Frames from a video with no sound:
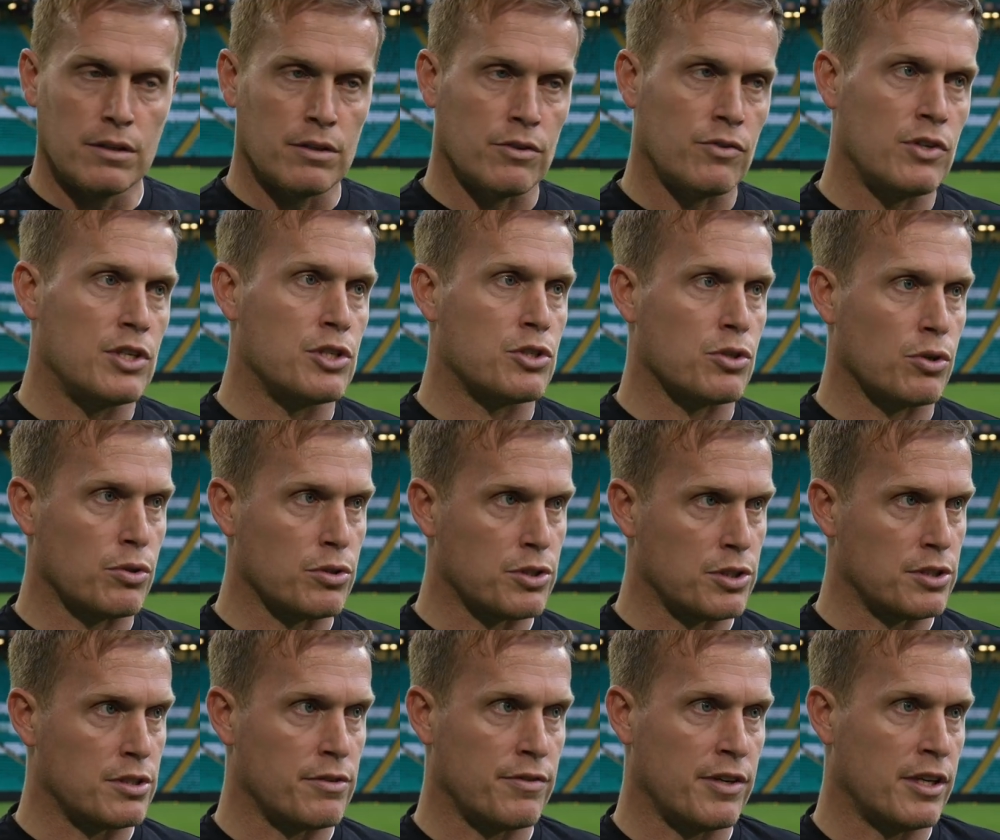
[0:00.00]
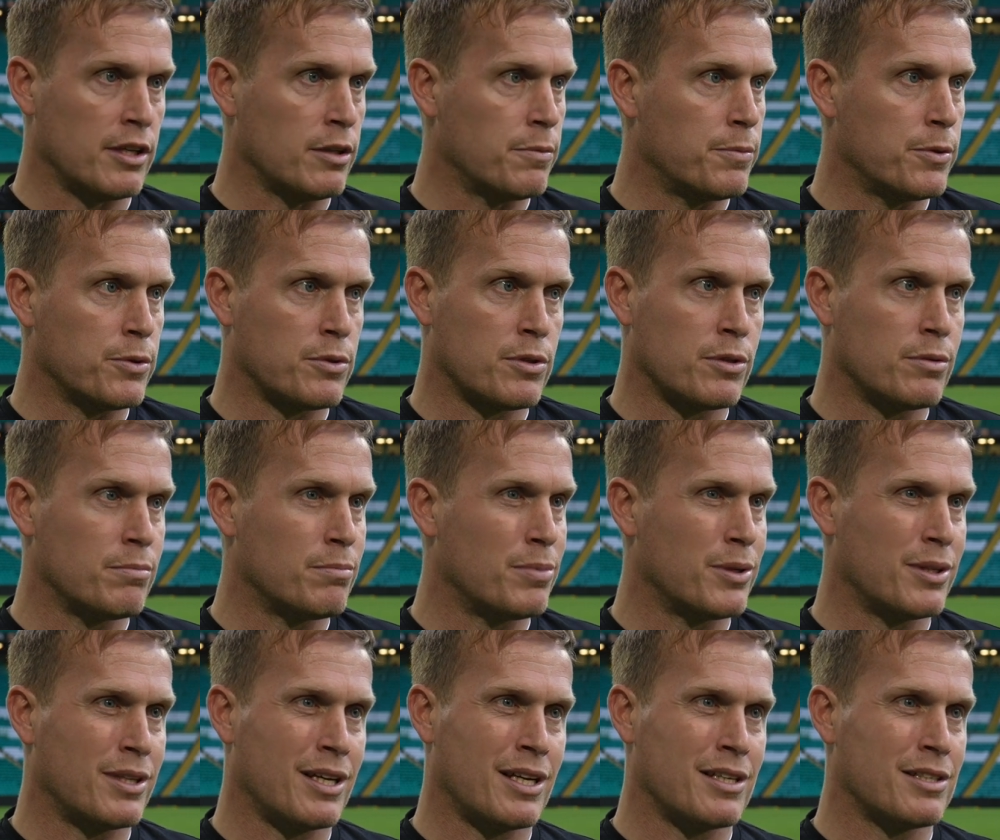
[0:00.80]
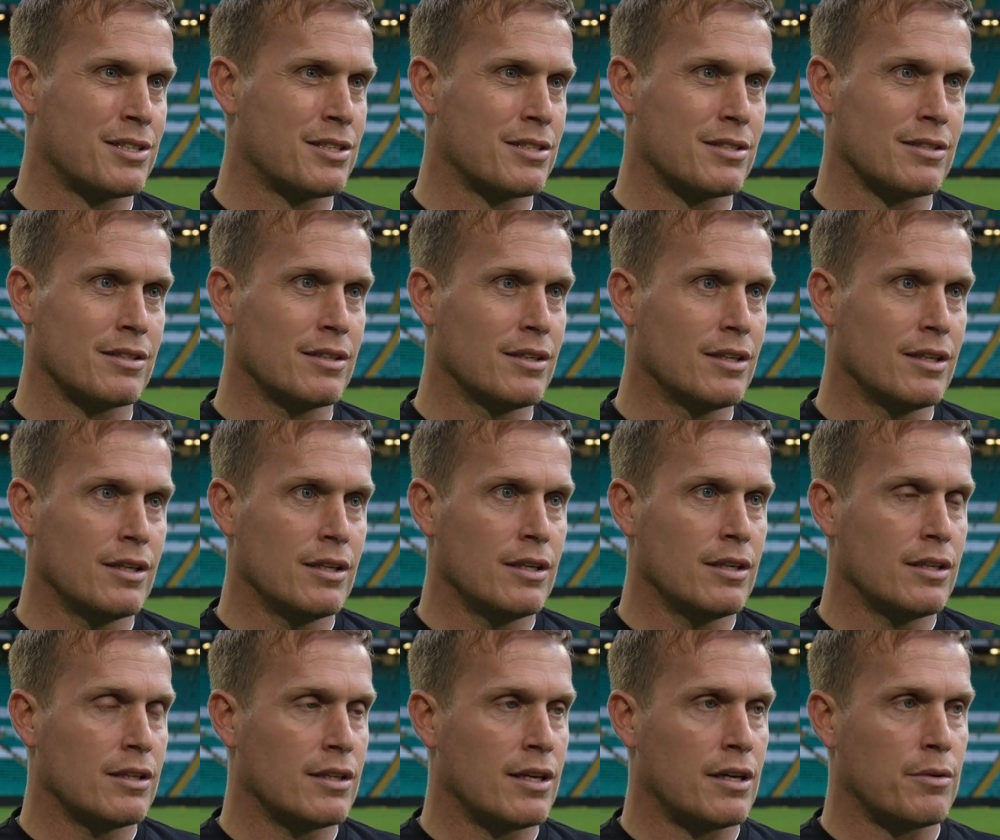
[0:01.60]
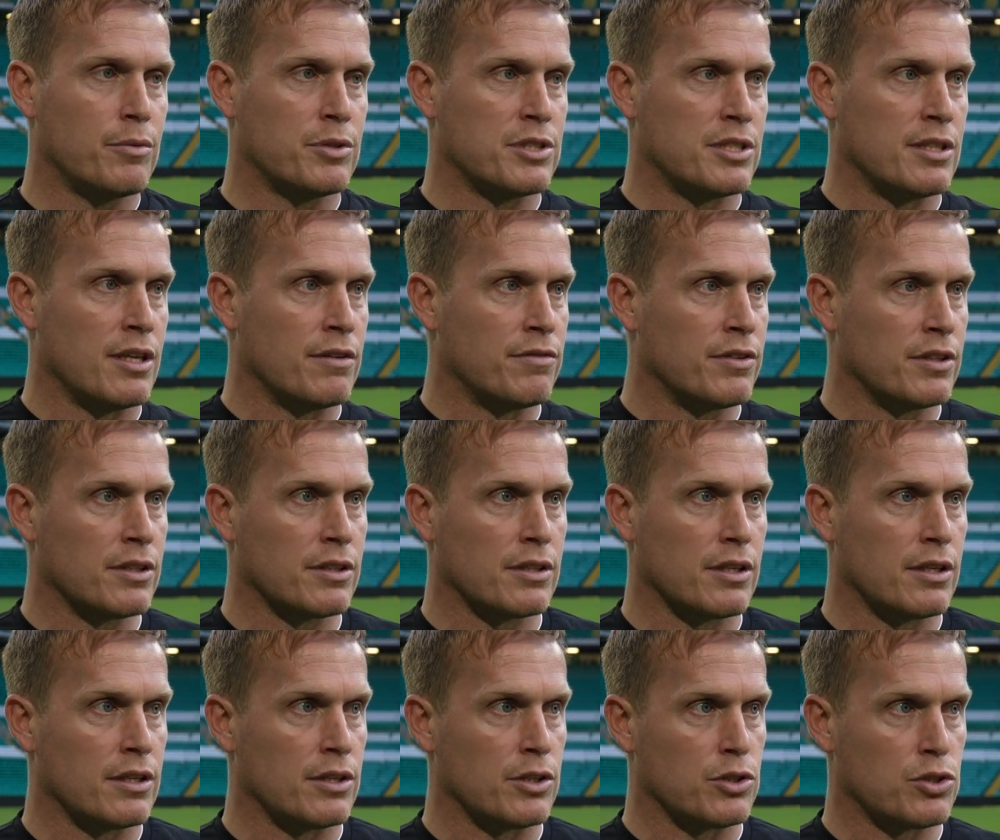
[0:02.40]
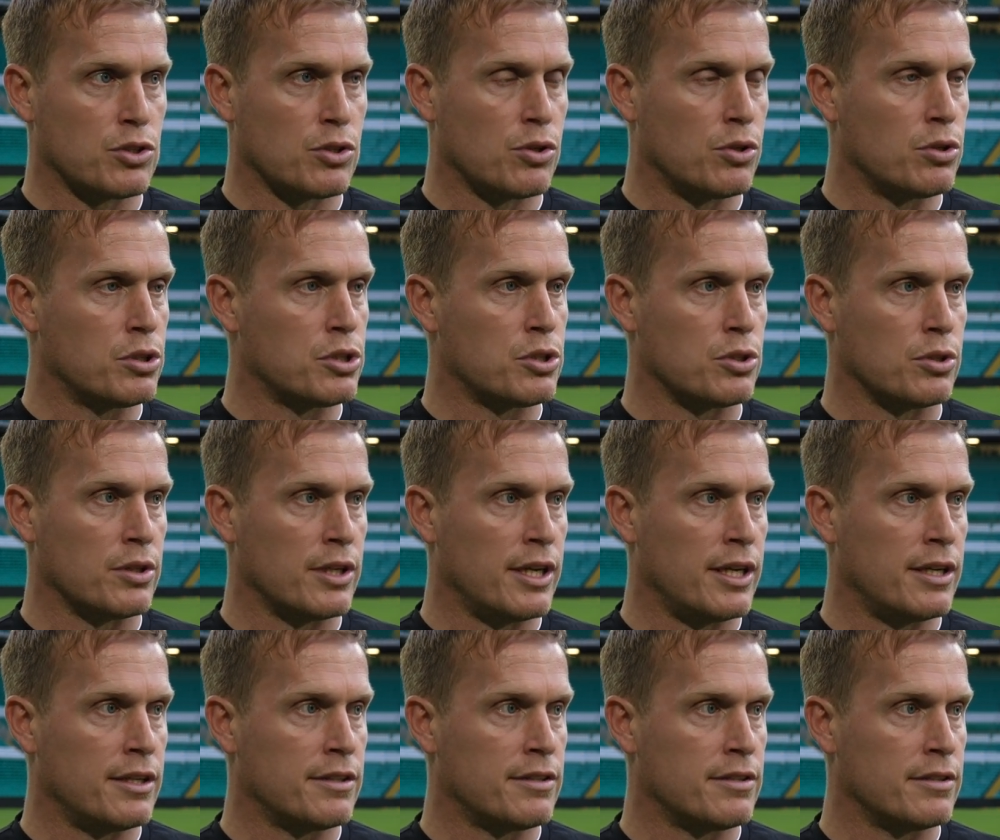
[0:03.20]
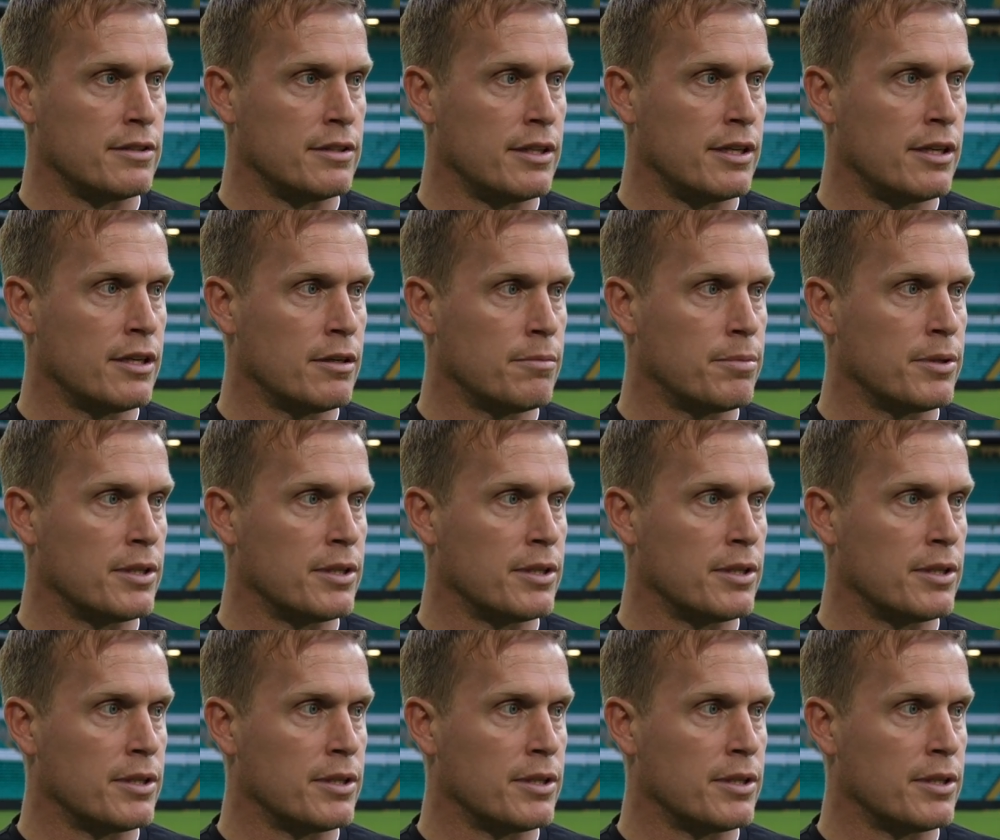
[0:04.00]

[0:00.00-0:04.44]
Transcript: resources available to them. But that's that was never an excuse or anything there.